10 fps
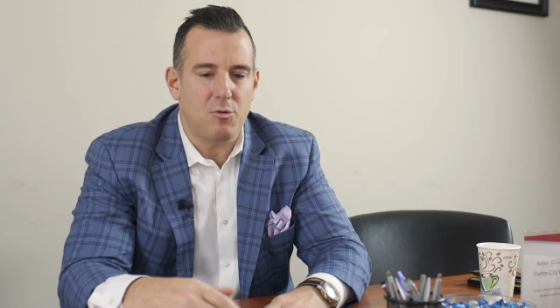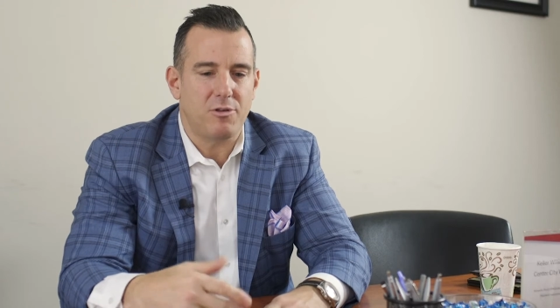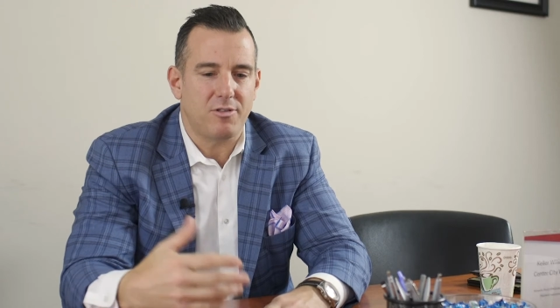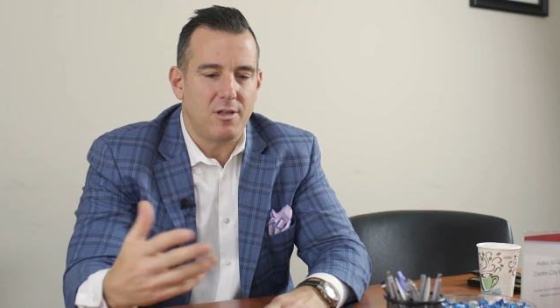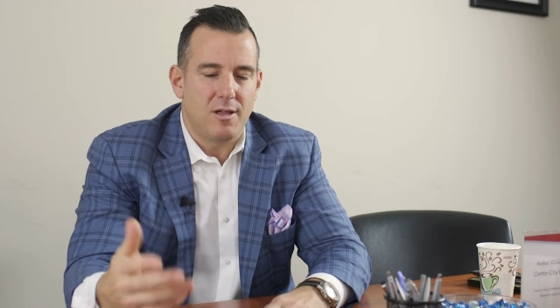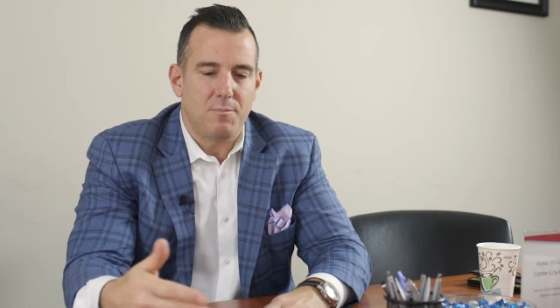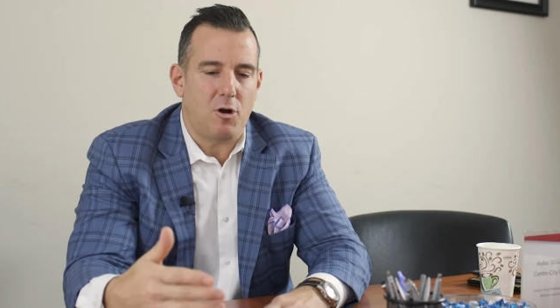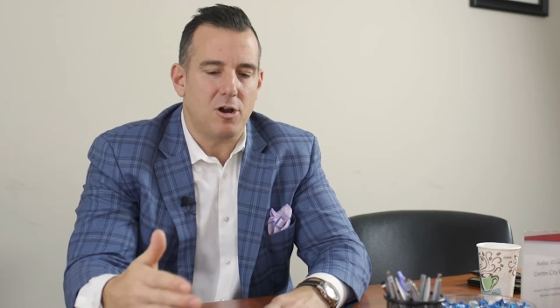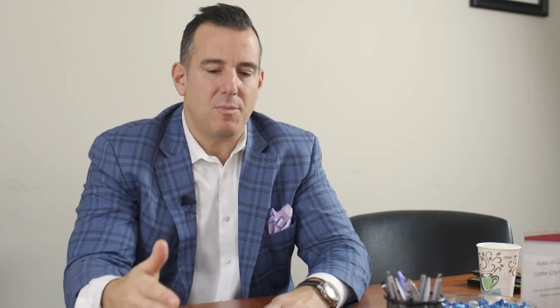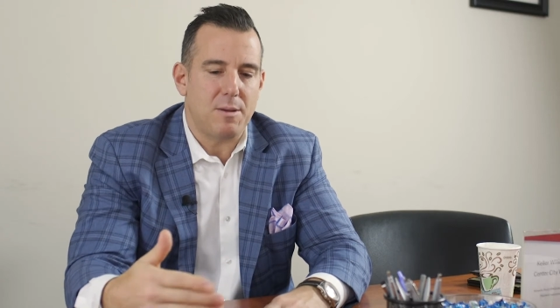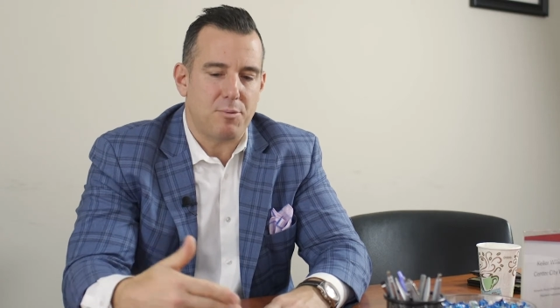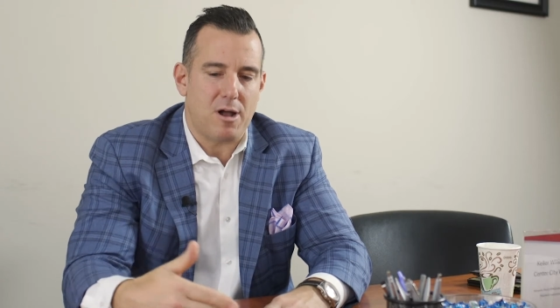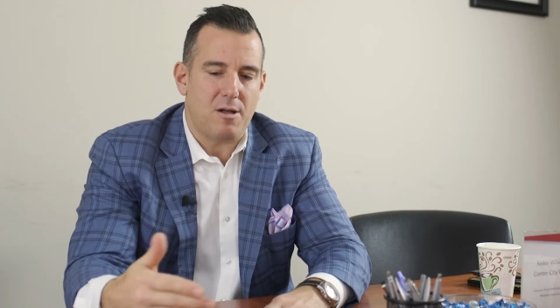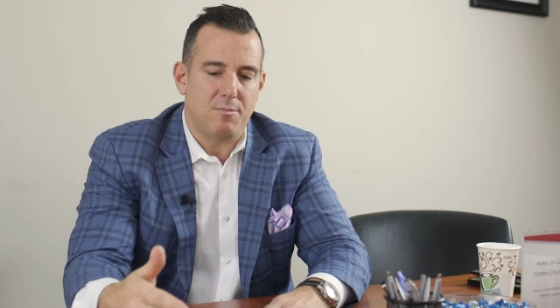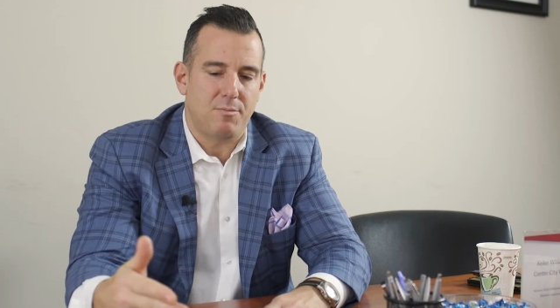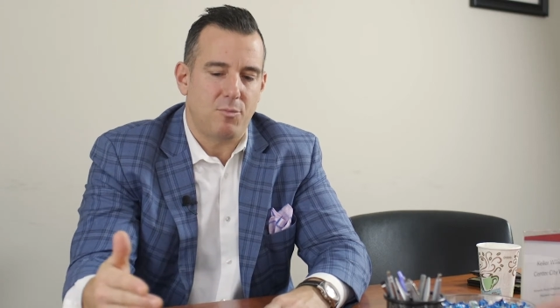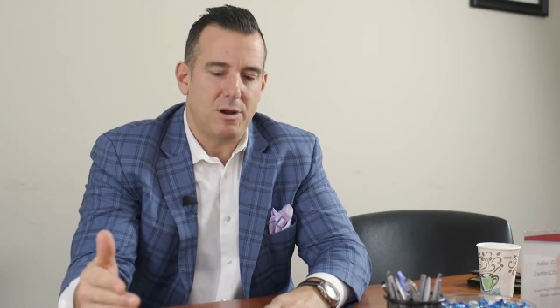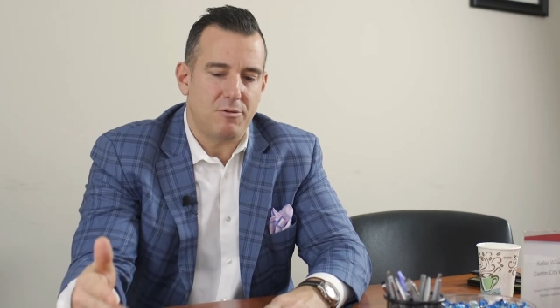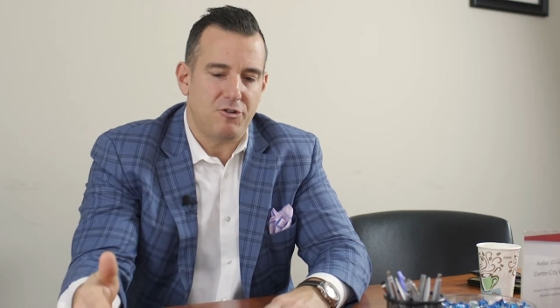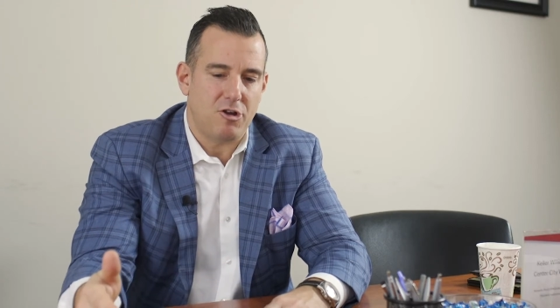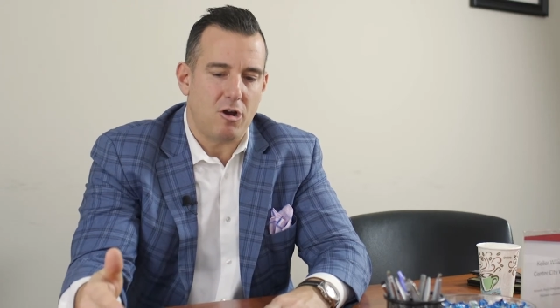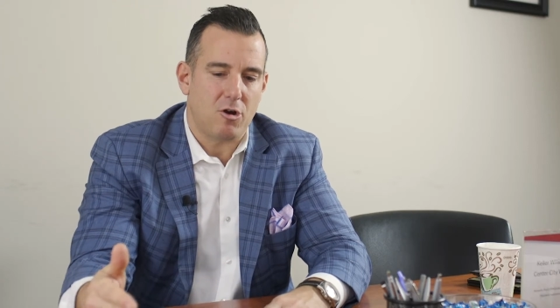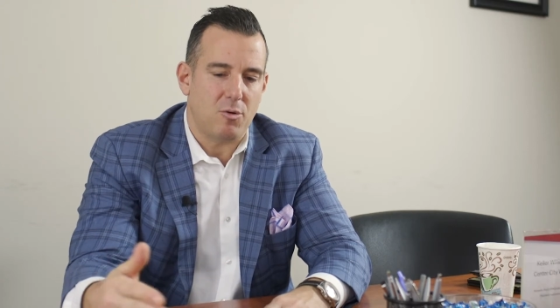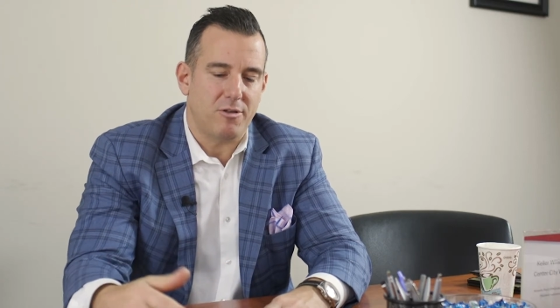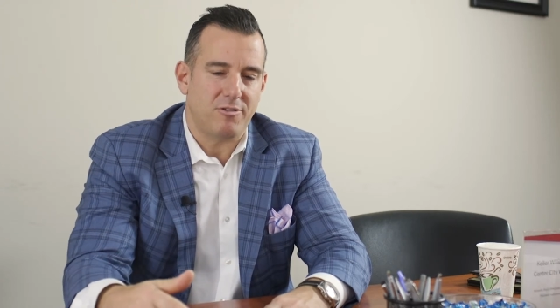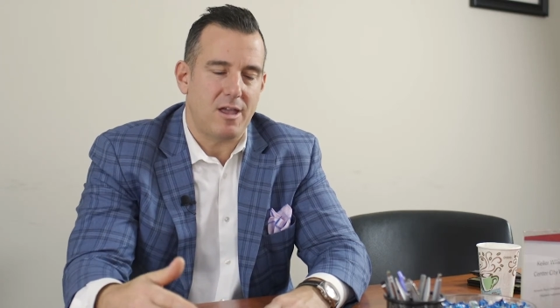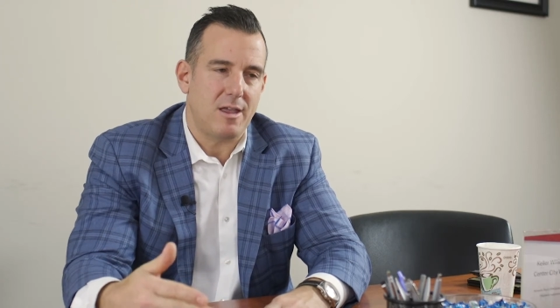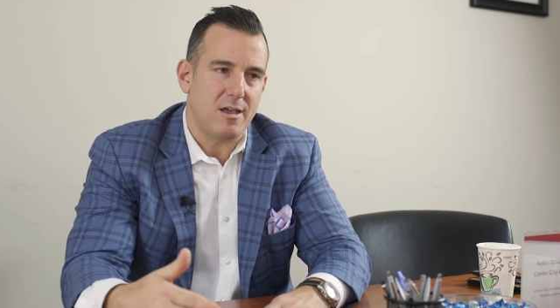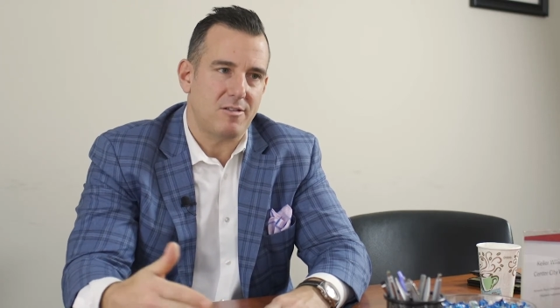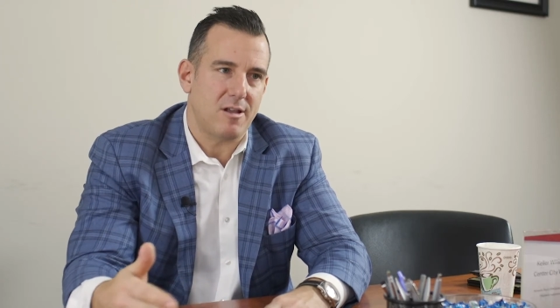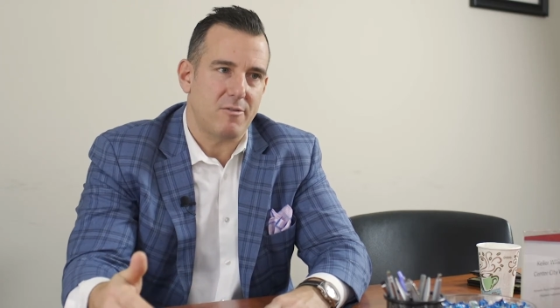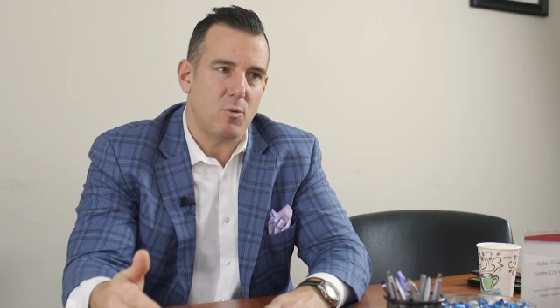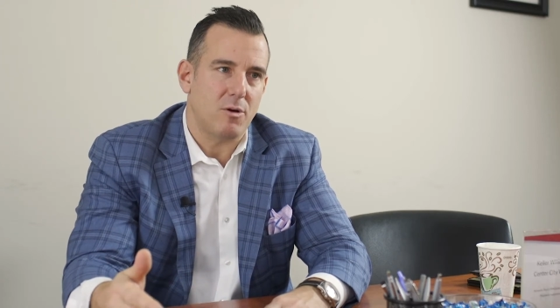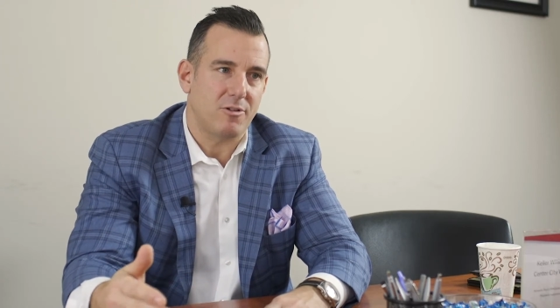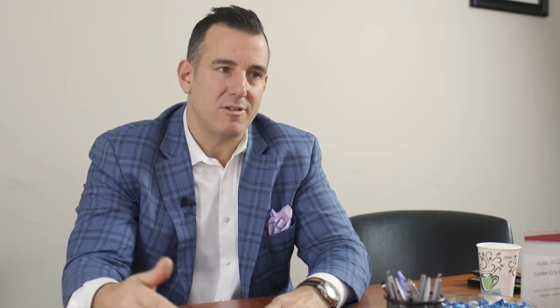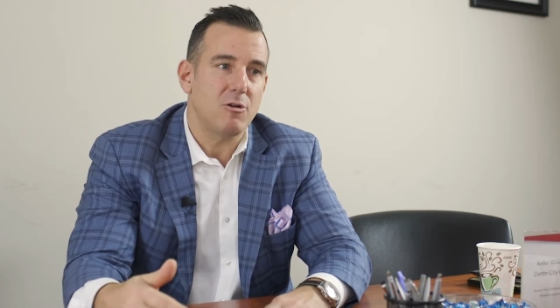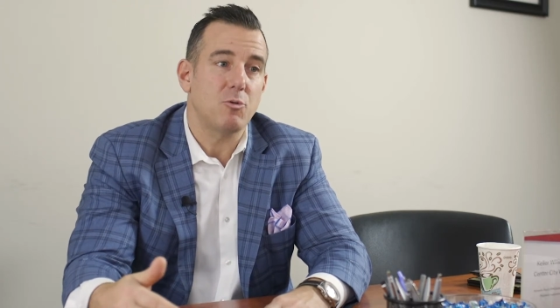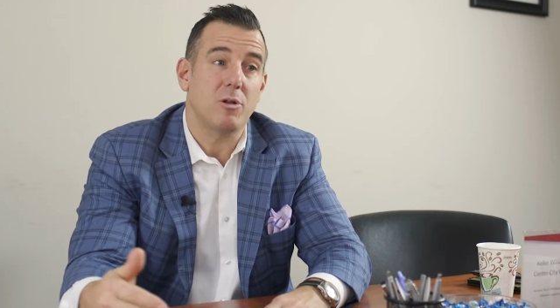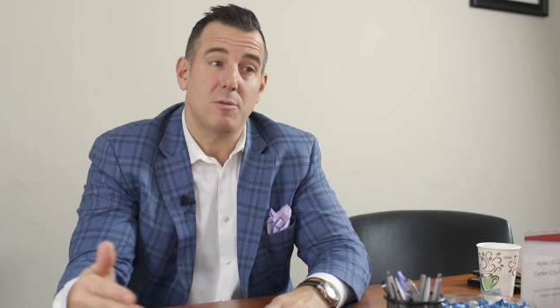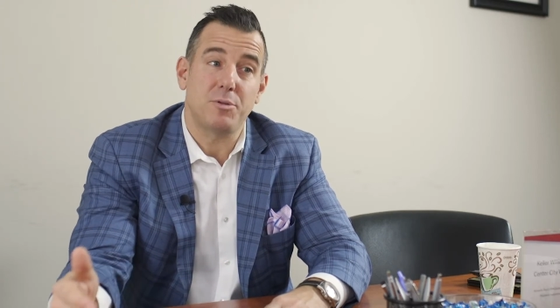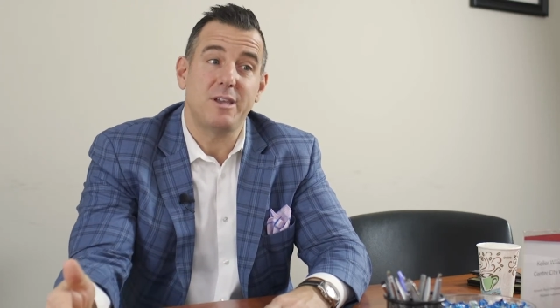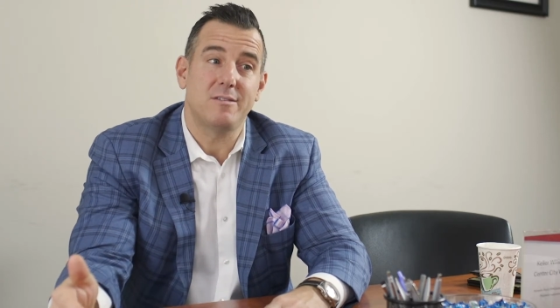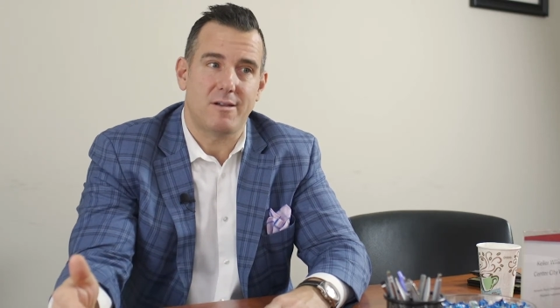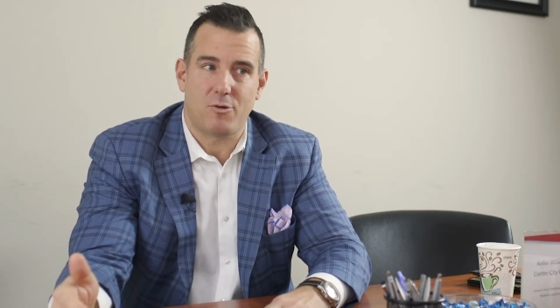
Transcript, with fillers: always, part of my problem when I was younger was saying yes to everyone, because I always wanted to please